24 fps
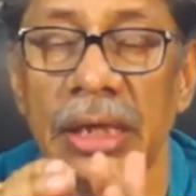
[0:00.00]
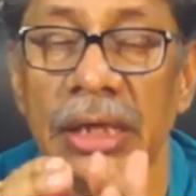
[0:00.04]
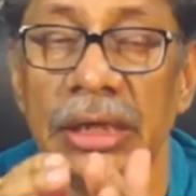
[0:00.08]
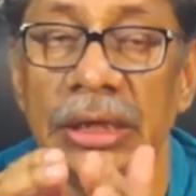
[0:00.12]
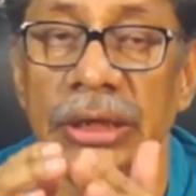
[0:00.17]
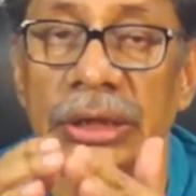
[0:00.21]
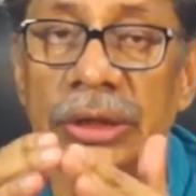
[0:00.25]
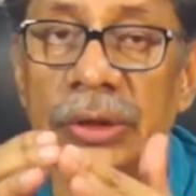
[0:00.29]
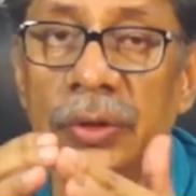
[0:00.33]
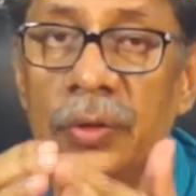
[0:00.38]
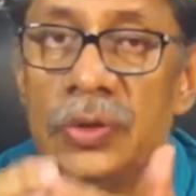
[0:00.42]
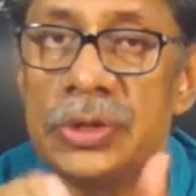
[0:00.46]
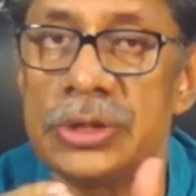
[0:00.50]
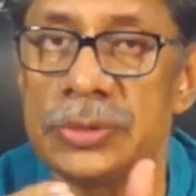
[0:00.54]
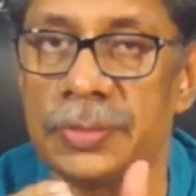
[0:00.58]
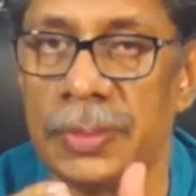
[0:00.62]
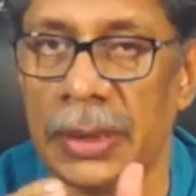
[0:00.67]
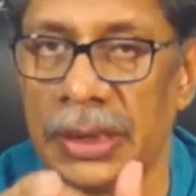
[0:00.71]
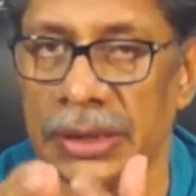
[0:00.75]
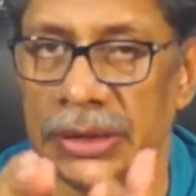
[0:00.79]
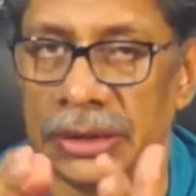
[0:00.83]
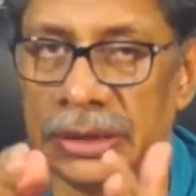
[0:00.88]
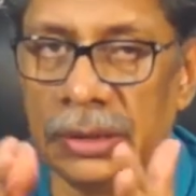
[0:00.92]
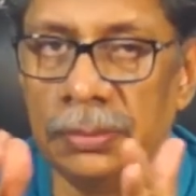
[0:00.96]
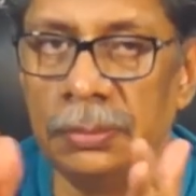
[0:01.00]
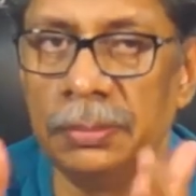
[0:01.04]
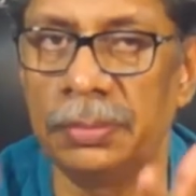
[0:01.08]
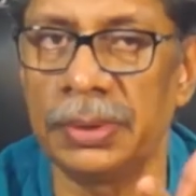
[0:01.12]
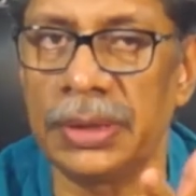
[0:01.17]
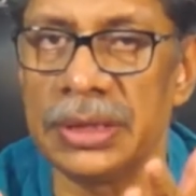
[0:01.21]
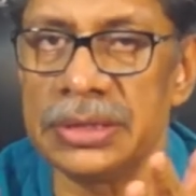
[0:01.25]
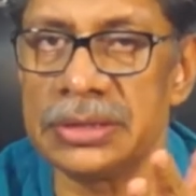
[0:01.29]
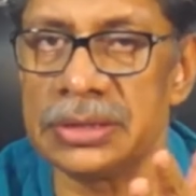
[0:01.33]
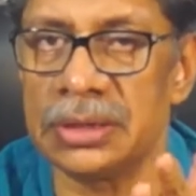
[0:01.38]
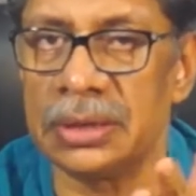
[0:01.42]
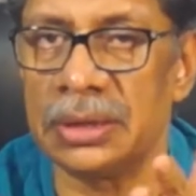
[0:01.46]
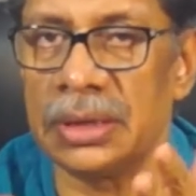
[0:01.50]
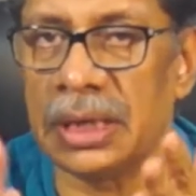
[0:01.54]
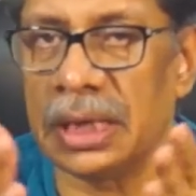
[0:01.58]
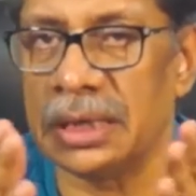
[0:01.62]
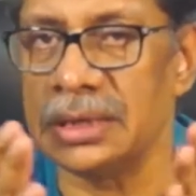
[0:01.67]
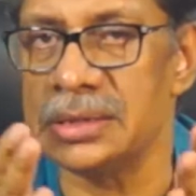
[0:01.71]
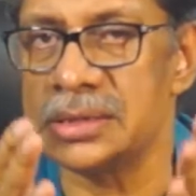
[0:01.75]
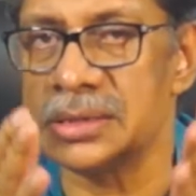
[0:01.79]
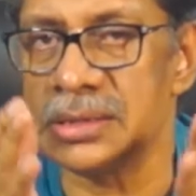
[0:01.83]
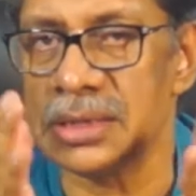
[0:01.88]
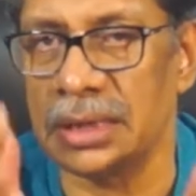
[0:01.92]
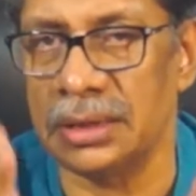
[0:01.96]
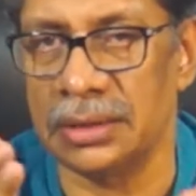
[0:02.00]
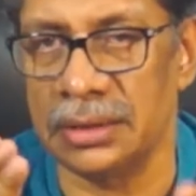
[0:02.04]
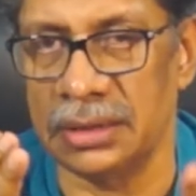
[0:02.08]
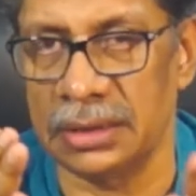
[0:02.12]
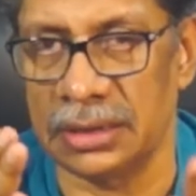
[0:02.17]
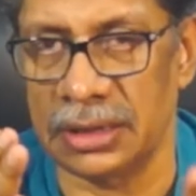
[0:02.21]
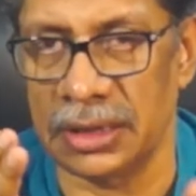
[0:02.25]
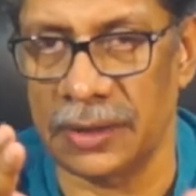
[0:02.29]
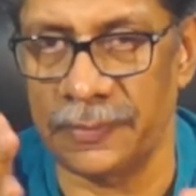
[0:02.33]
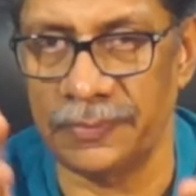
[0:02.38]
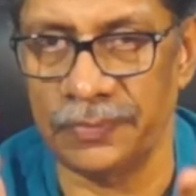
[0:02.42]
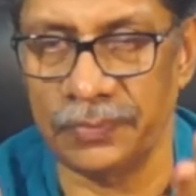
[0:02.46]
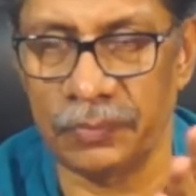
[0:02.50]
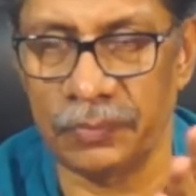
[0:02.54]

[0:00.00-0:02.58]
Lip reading: induced by temperature and salinity.